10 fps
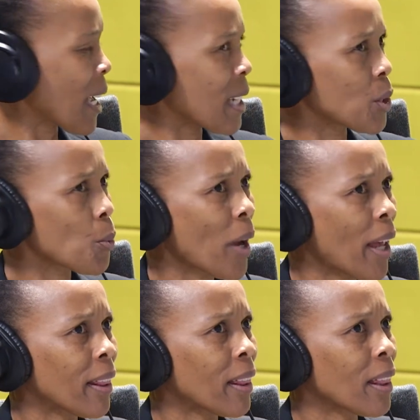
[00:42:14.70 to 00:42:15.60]
that
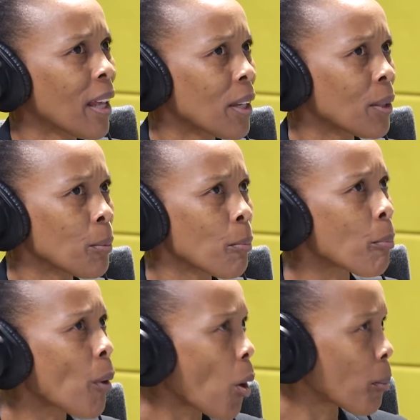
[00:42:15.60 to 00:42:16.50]
when they
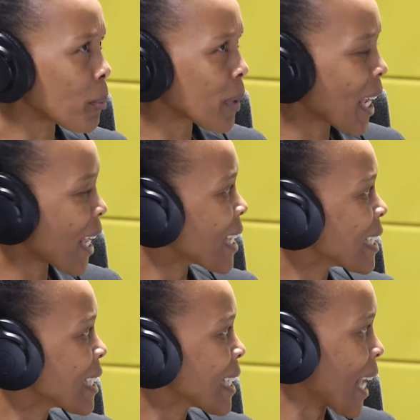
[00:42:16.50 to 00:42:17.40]
bomb the
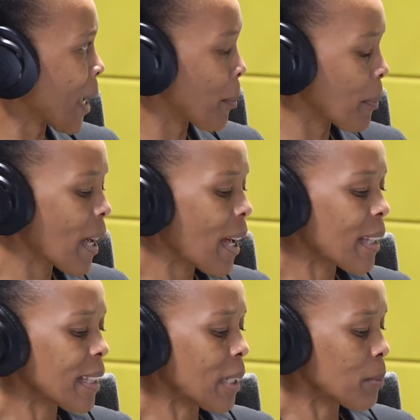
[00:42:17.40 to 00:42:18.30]
ATM,
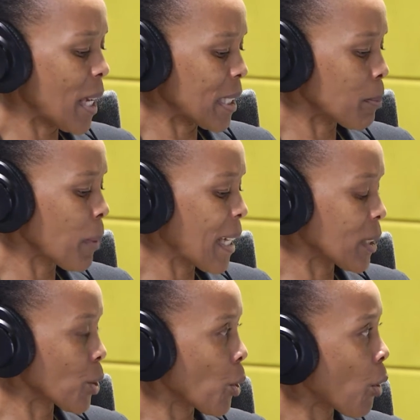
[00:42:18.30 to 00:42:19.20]
there'll be a
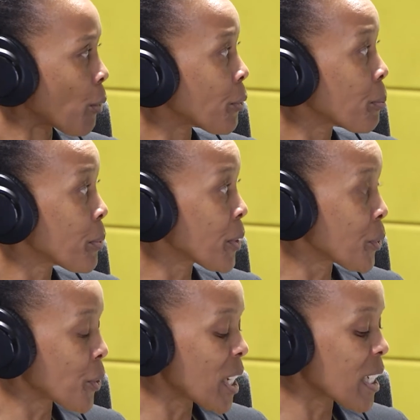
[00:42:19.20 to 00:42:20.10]
splat of
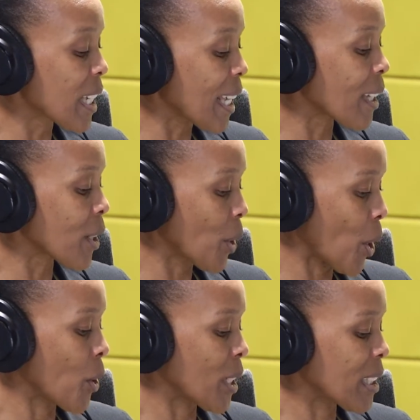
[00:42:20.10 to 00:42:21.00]
green ink
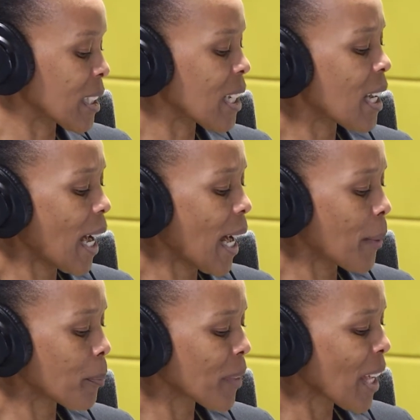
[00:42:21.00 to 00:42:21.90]
on it.
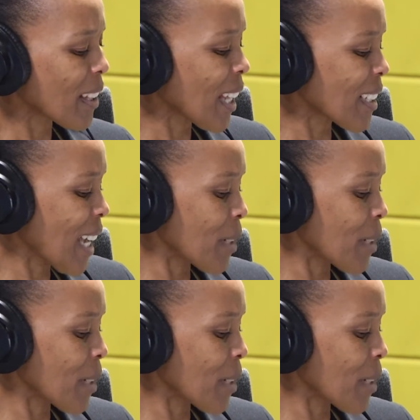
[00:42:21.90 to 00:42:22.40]
That